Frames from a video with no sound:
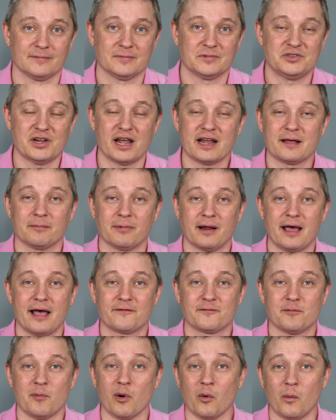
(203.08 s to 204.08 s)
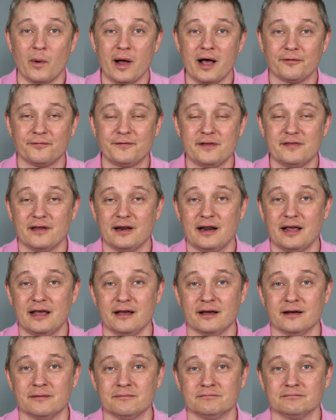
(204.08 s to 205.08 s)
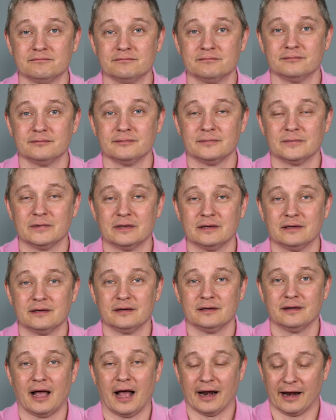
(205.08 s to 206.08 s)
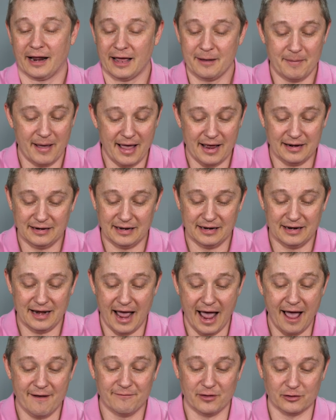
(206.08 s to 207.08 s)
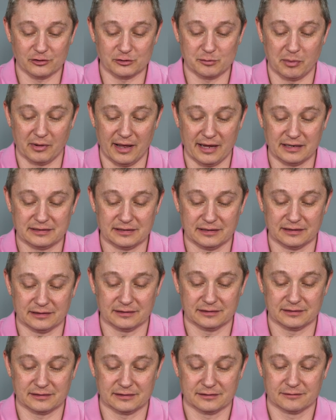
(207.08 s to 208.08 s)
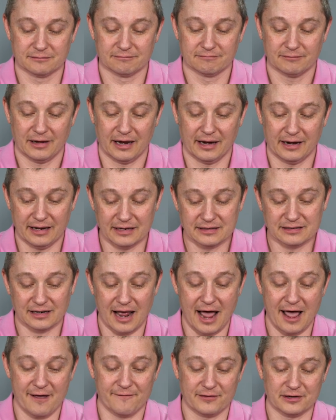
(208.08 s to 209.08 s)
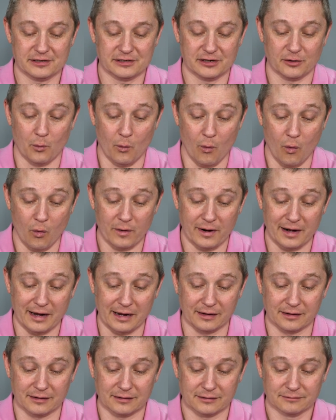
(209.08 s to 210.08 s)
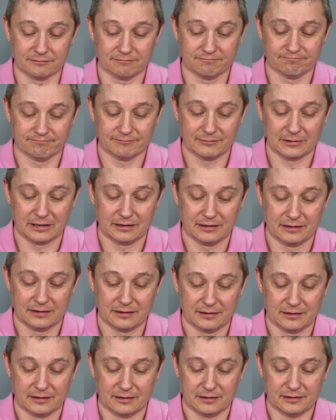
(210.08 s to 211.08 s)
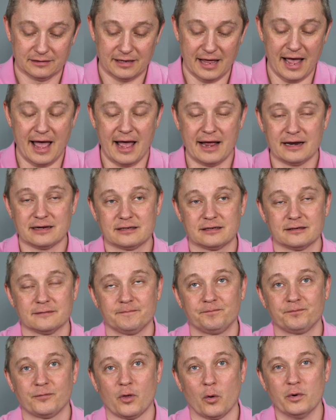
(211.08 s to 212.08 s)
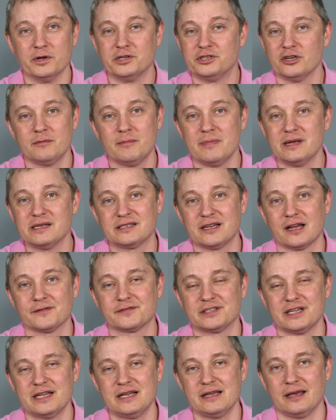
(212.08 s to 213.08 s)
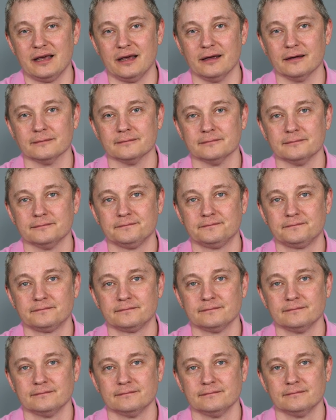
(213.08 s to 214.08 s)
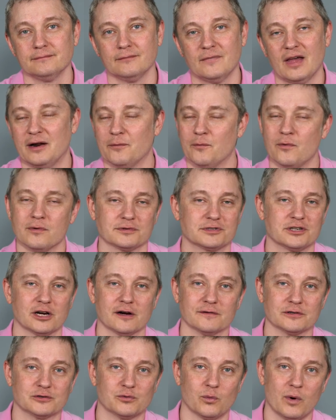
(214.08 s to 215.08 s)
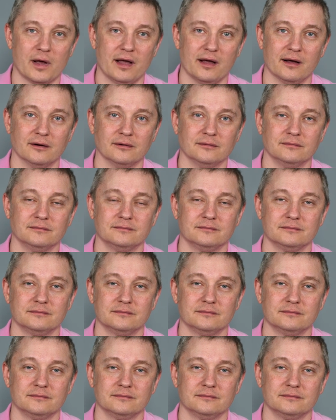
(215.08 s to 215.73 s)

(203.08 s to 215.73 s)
Jacob left more wealthy than him, and Laban didn't have those blessings. And his life is a warning that we shouldn't be self-seeking, that it won't serve us well.